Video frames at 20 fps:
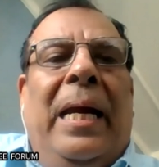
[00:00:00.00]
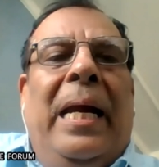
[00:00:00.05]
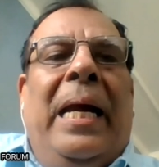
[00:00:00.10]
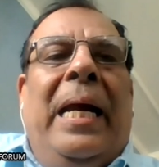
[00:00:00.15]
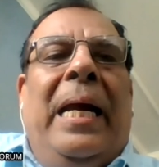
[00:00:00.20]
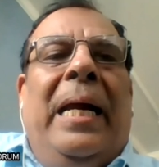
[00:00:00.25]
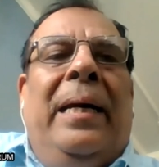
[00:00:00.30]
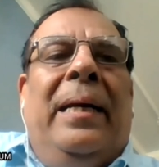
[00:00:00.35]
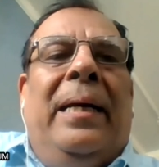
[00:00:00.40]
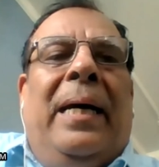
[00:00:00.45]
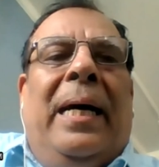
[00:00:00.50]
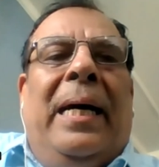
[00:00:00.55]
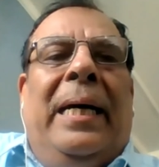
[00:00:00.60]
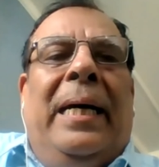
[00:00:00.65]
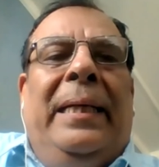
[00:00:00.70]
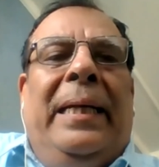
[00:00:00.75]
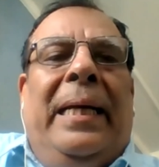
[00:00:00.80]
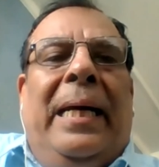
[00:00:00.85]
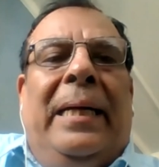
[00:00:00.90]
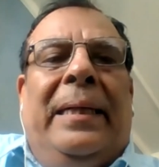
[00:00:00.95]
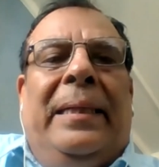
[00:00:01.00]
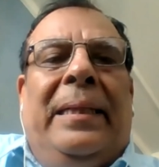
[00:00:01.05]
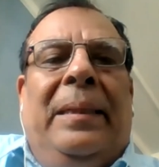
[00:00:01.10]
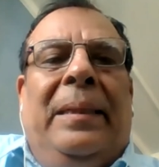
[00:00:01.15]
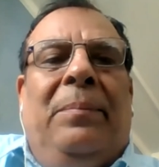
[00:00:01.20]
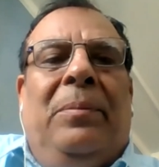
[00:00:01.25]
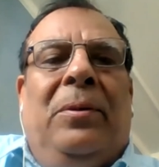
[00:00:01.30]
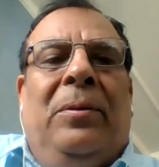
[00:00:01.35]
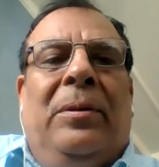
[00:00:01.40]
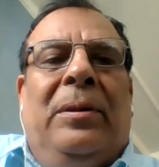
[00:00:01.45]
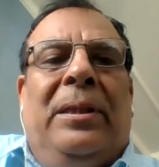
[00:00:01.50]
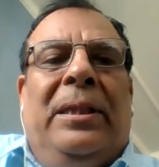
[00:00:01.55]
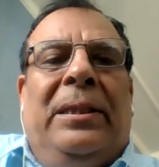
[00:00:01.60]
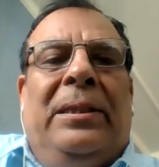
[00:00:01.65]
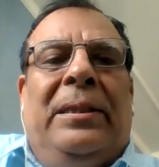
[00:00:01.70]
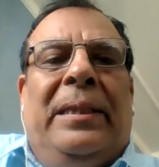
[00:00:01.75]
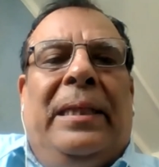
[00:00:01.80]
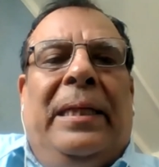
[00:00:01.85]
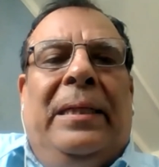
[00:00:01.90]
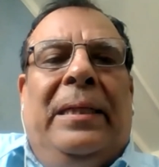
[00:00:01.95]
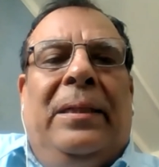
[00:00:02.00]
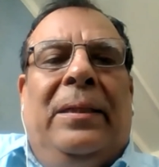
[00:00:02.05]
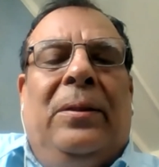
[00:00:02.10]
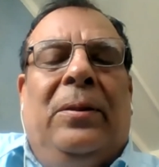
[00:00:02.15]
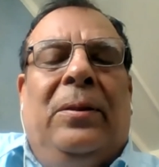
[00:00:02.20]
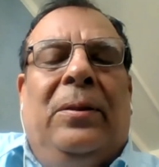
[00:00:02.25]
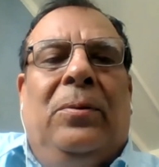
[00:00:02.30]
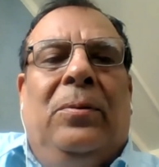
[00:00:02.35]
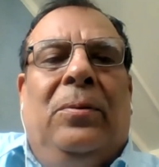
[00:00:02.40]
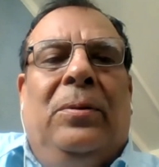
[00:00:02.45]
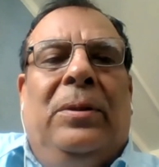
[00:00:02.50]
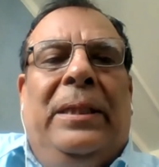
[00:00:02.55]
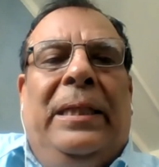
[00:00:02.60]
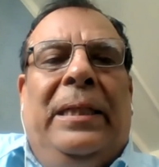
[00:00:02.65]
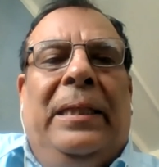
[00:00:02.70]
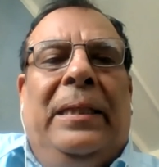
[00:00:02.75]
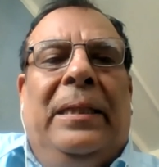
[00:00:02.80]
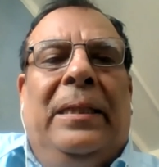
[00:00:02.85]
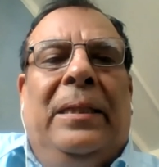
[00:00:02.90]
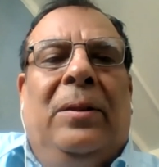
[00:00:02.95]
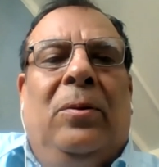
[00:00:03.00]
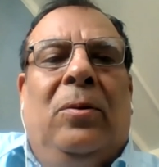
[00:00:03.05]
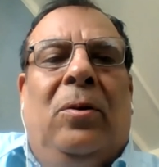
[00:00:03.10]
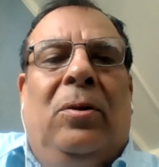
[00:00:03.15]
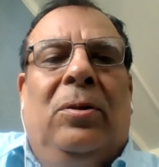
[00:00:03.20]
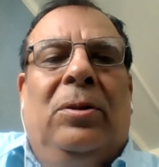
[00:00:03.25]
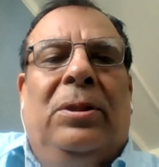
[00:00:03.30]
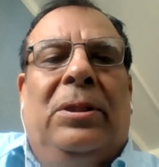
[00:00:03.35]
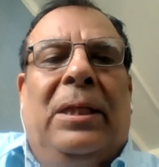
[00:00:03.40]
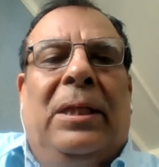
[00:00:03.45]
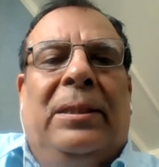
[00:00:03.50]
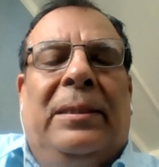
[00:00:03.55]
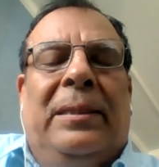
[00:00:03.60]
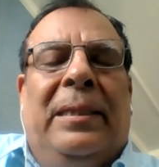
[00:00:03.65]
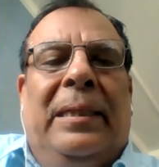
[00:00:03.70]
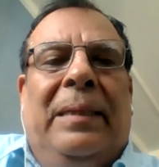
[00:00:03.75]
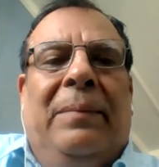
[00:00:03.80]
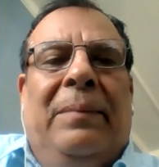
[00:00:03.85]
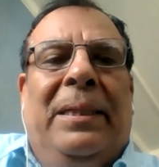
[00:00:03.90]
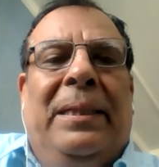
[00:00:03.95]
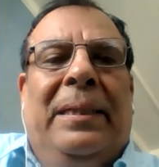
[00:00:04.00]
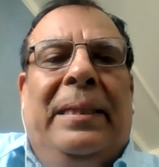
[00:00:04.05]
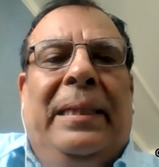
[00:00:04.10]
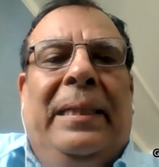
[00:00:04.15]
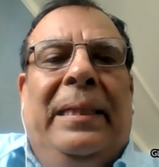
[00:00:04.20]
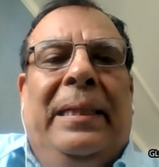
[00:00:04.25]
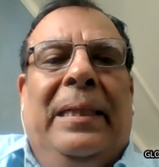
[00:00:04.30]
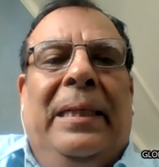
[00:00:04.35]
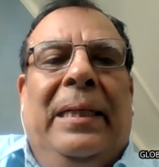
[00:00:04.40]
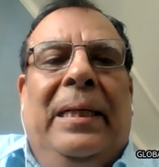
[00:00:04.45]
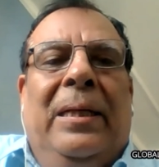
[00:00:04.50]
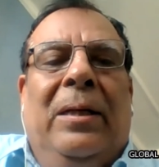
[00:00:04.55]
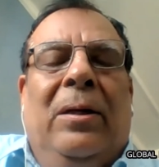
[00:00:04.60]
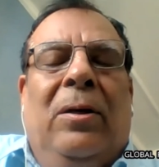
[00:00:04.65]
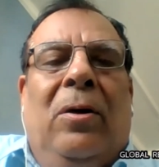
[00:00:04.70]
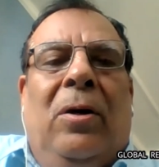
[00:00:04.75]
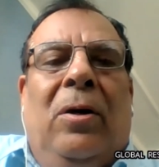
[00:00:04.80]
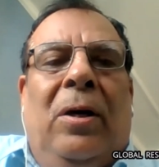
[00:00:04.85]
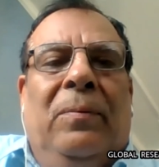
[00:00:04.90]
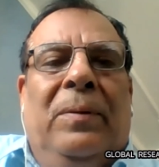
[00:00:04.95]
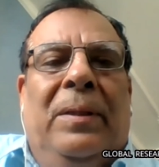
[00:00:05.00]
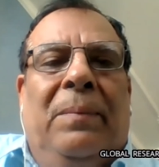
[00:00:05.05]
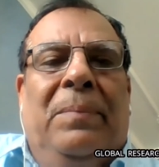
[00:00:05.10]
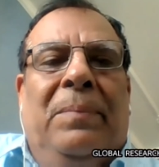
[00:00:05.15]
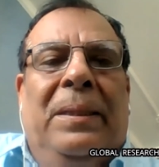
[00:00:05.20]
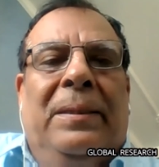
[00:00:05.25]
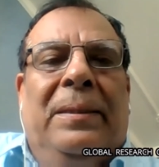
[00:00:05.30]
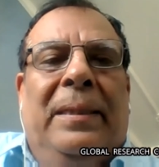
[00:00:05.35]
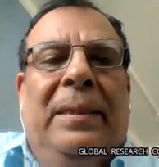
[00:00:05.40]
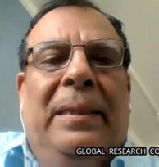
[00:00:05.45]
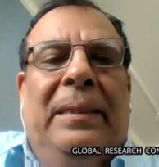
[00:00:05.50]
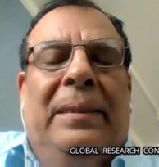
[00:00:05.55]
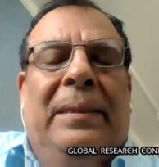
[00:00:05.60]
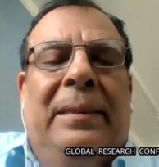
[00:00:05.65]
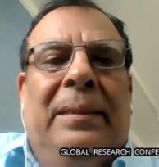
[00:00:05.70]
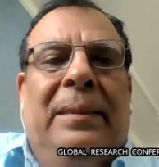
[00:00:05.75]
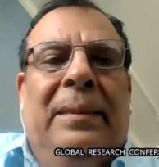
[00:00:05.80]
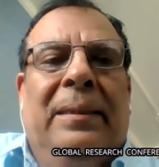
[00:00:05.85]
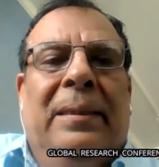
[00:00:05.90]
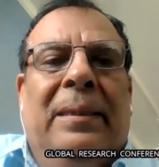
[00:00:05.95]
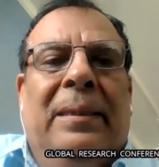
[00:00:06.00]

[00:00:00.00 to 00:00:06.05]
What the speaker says: And I attribute this thing to the non-sustainability of the business,